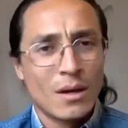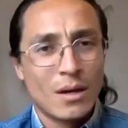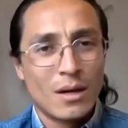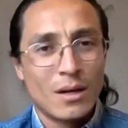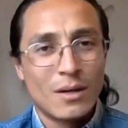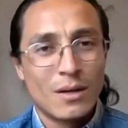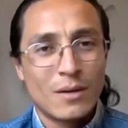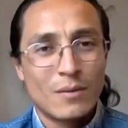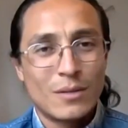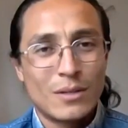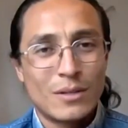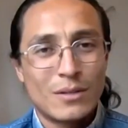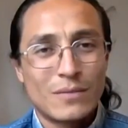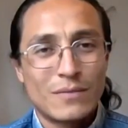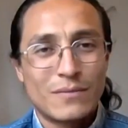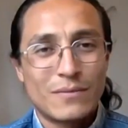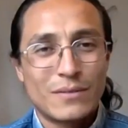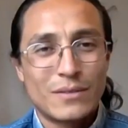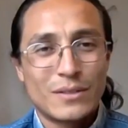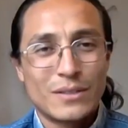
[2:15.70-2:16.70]
Uh,
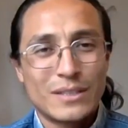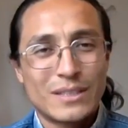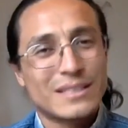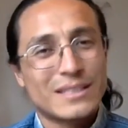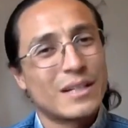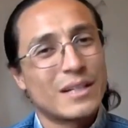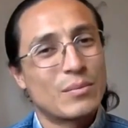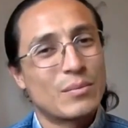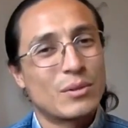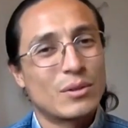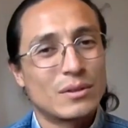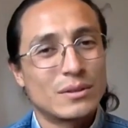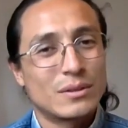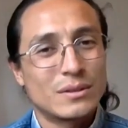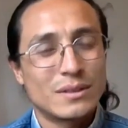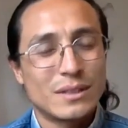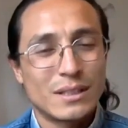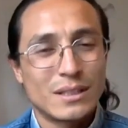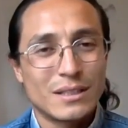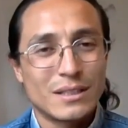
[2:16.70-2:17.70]
well, for
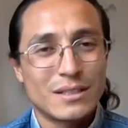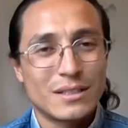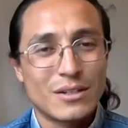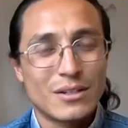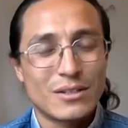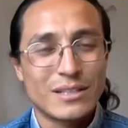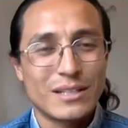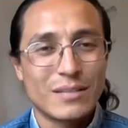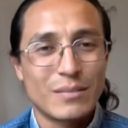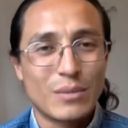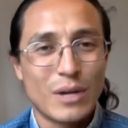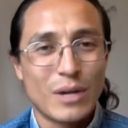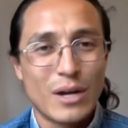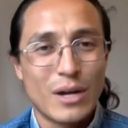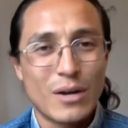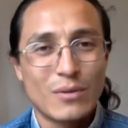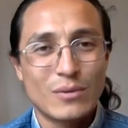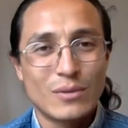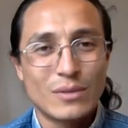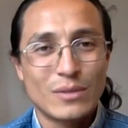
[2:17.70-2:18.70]
example, uh, Tarzan
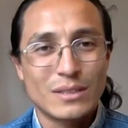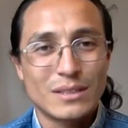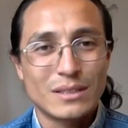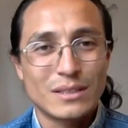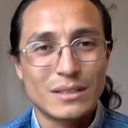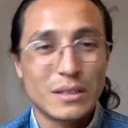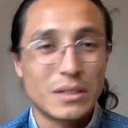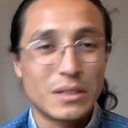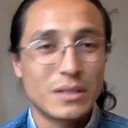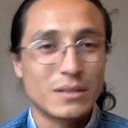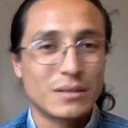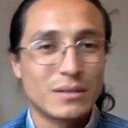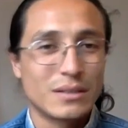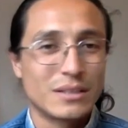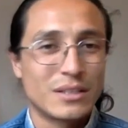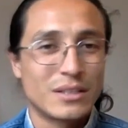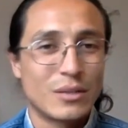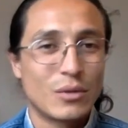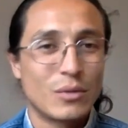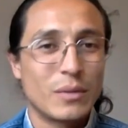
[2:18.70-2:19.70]
Brown was uh, a
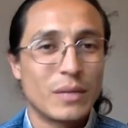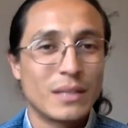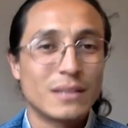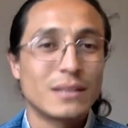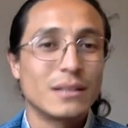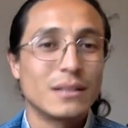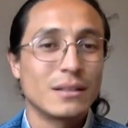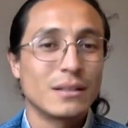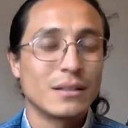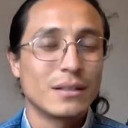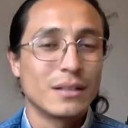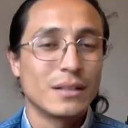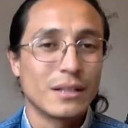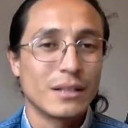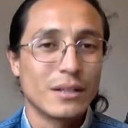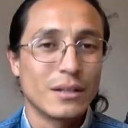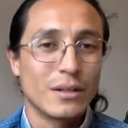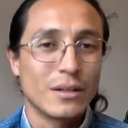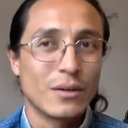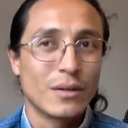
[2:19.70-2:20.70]
stonemason, you
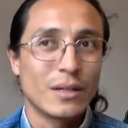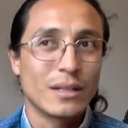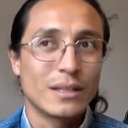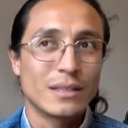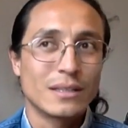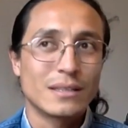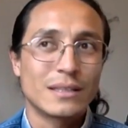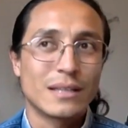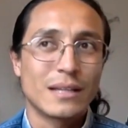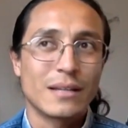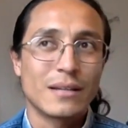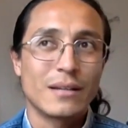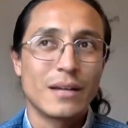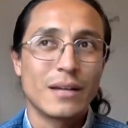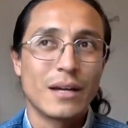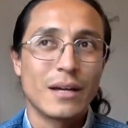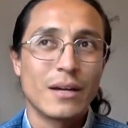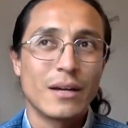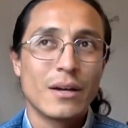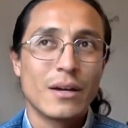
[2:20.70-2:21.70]
know, and it's said
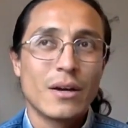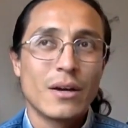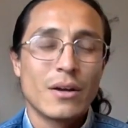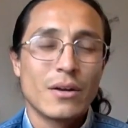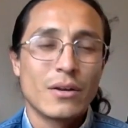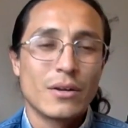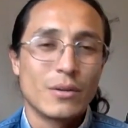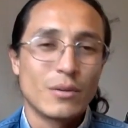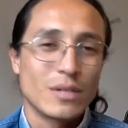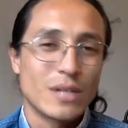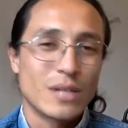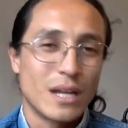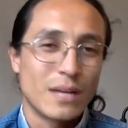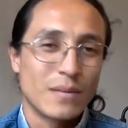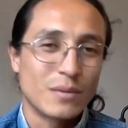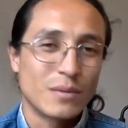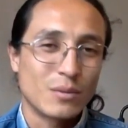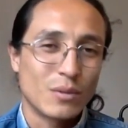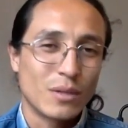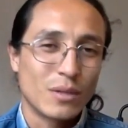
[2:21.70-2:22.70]
that there were
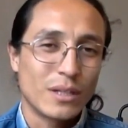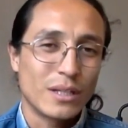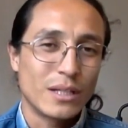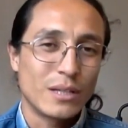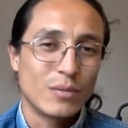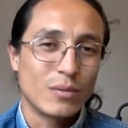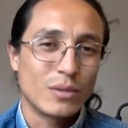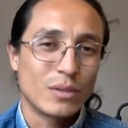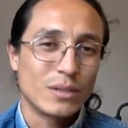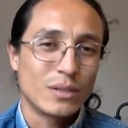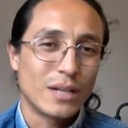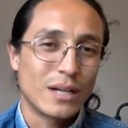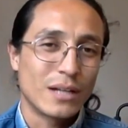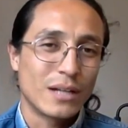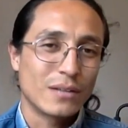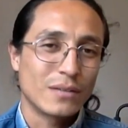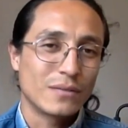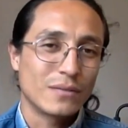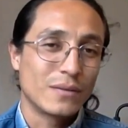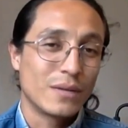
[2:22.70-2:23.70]
times where he would kind
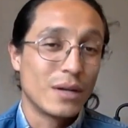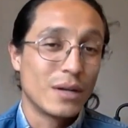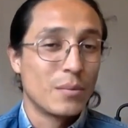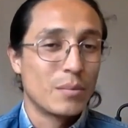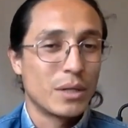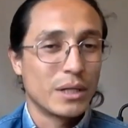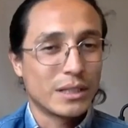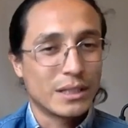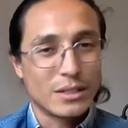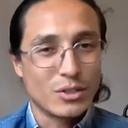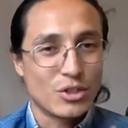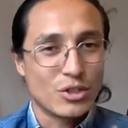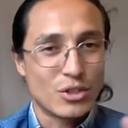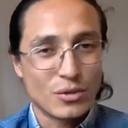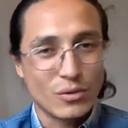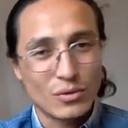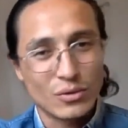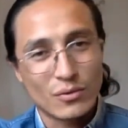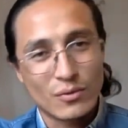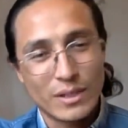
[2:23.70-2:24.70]
of pick and
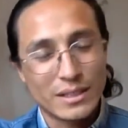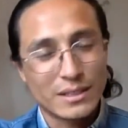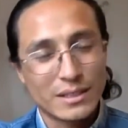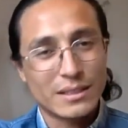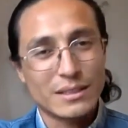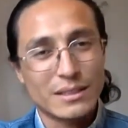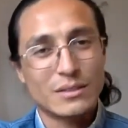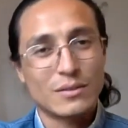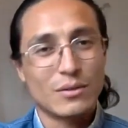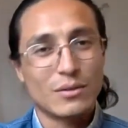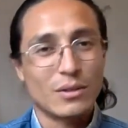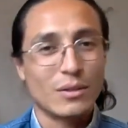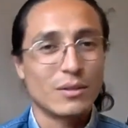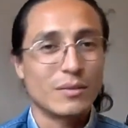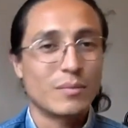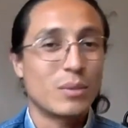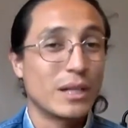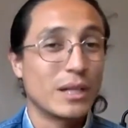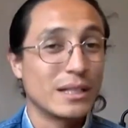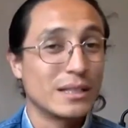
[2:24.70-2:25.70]
choose races
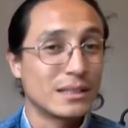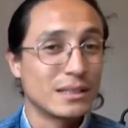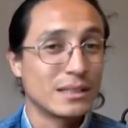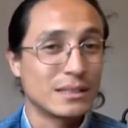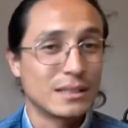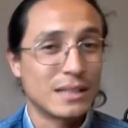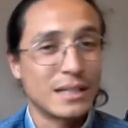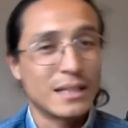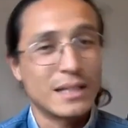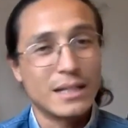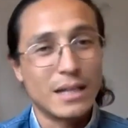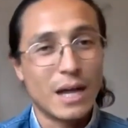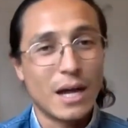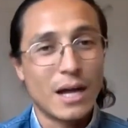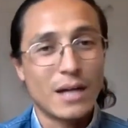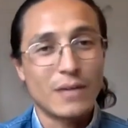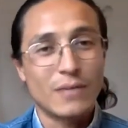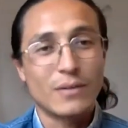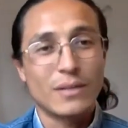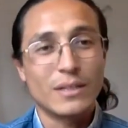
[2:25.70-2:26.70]
or places that he
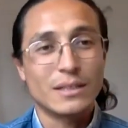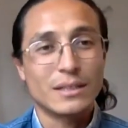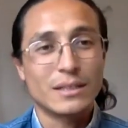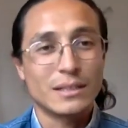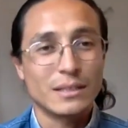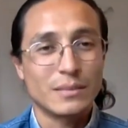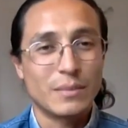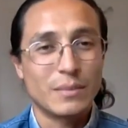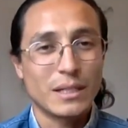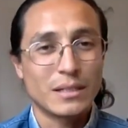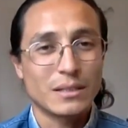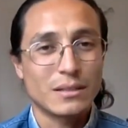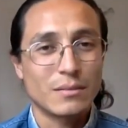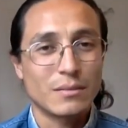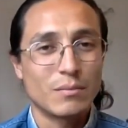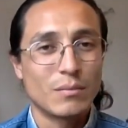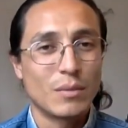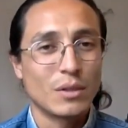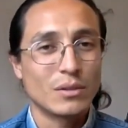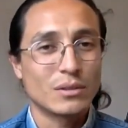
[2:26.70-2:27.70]
got in races
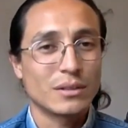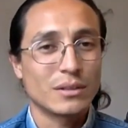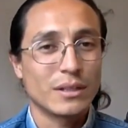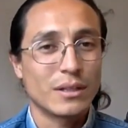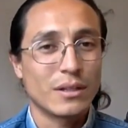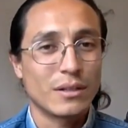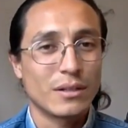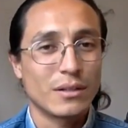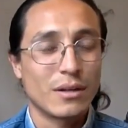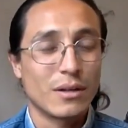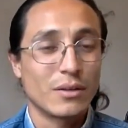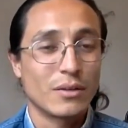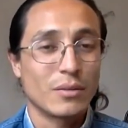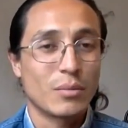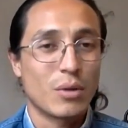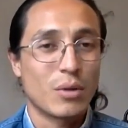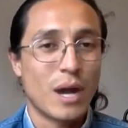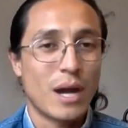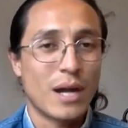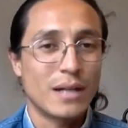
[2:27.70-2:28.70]
based mostly on, on the
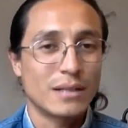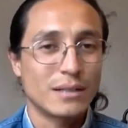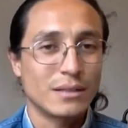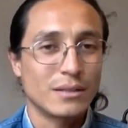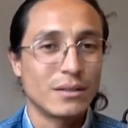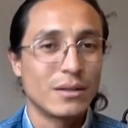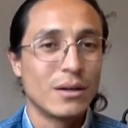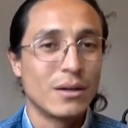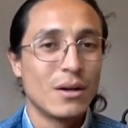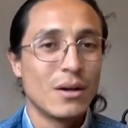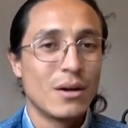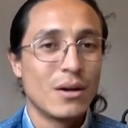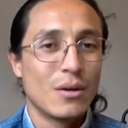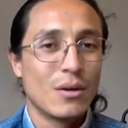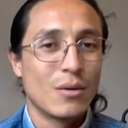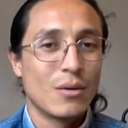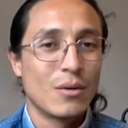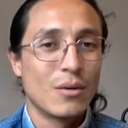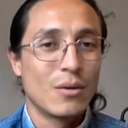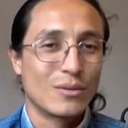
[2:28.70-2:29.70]
prize and
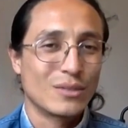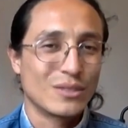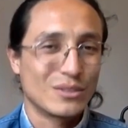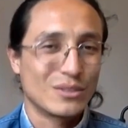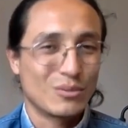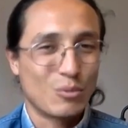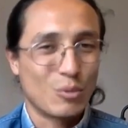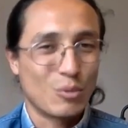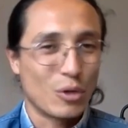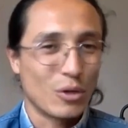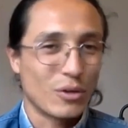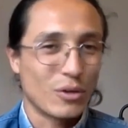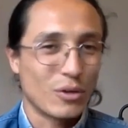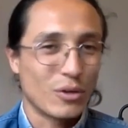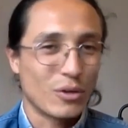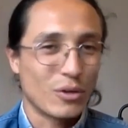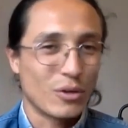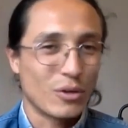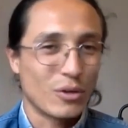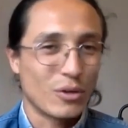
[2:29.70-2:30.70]
what that was
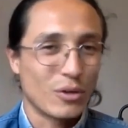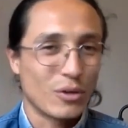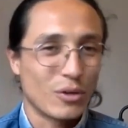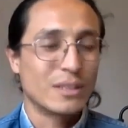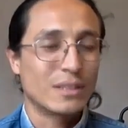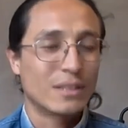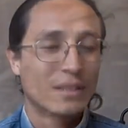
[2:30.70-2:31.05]
worth for